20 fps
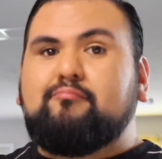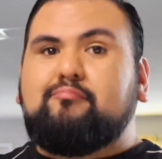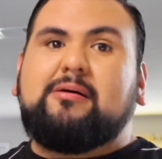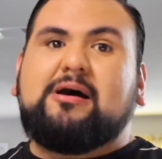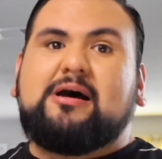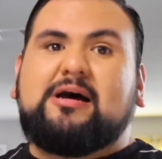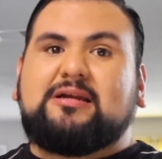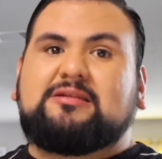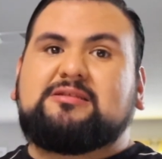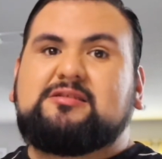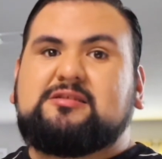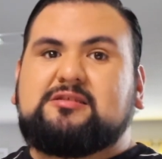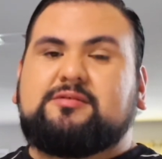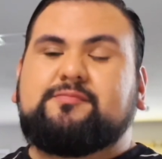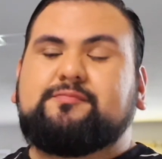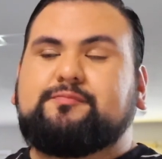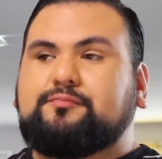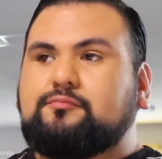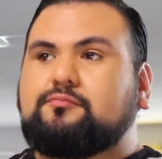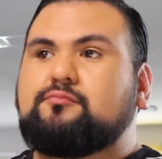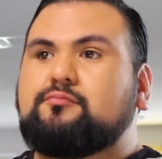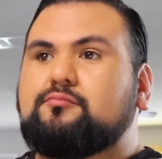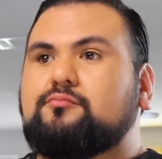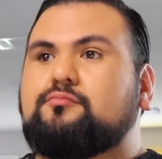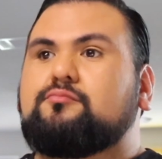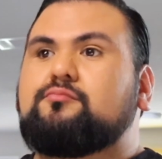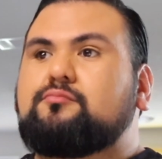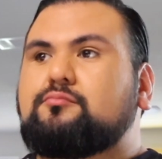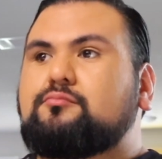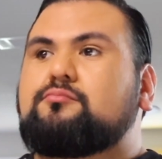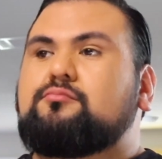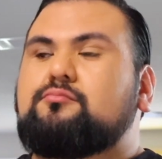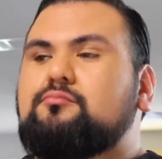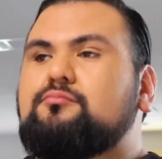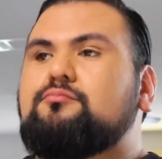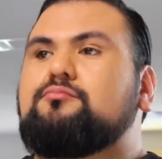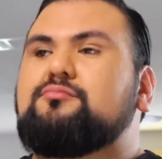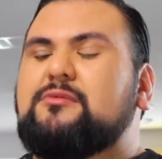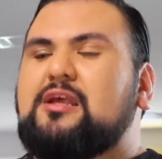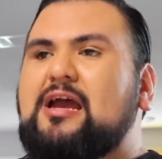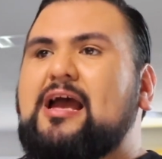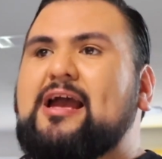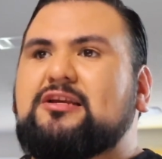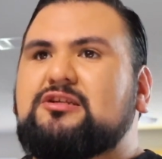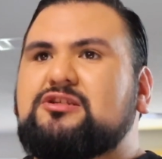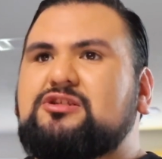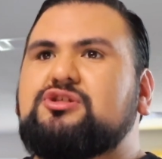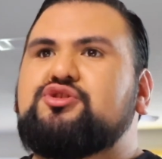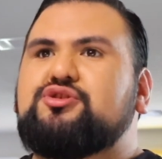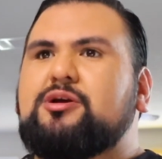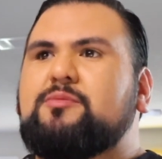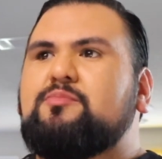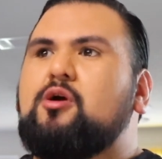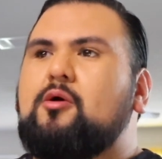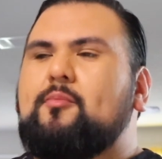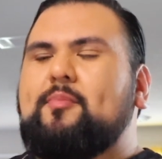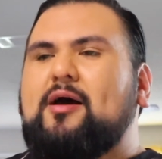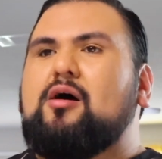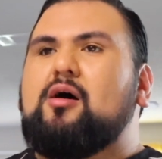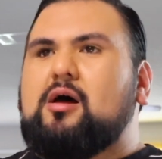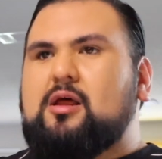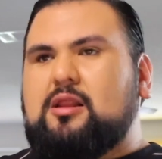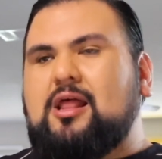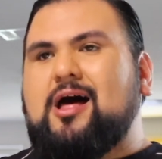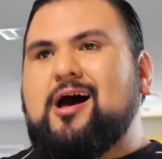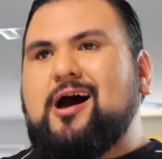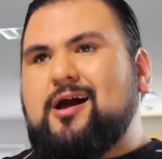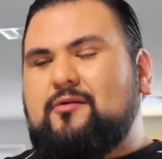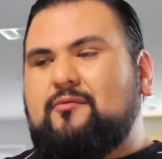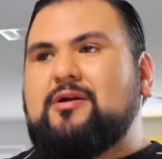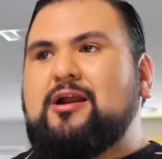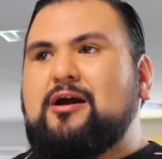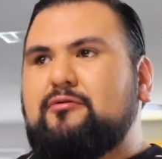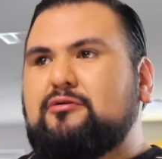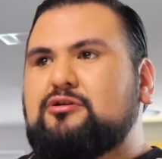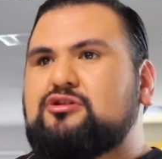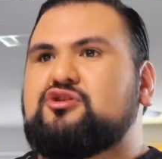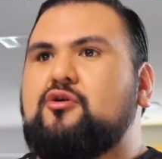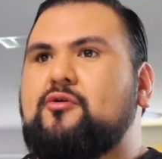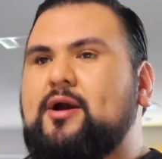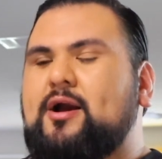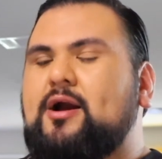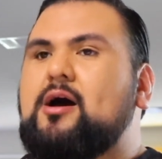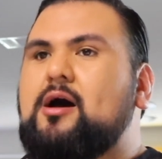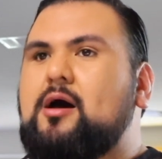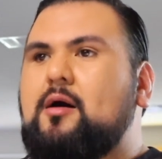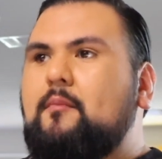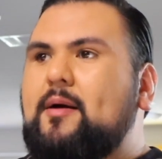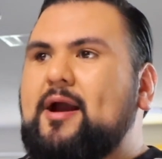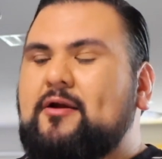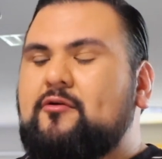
but I used to drink Propel a lot when I was growing up.